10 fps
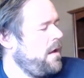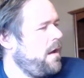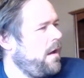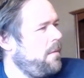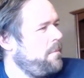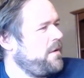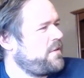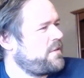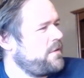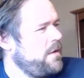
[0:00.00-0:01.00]
Um, but
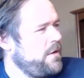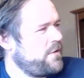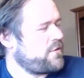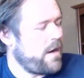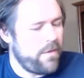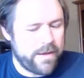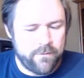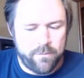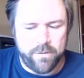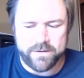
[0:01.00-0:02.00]
just trying to think of
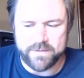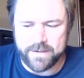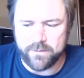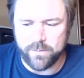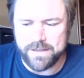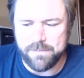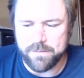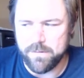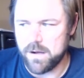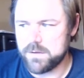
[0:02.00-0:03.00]
a place that gets really
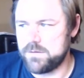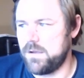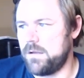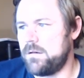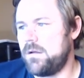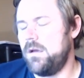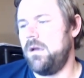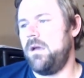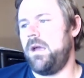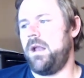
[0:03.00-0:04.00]
big boxes in,
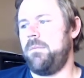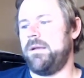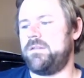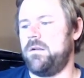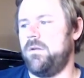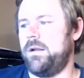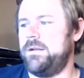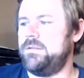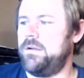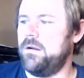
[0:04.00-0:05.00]
and it makes it a lot
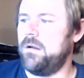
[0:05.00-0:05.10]
easier.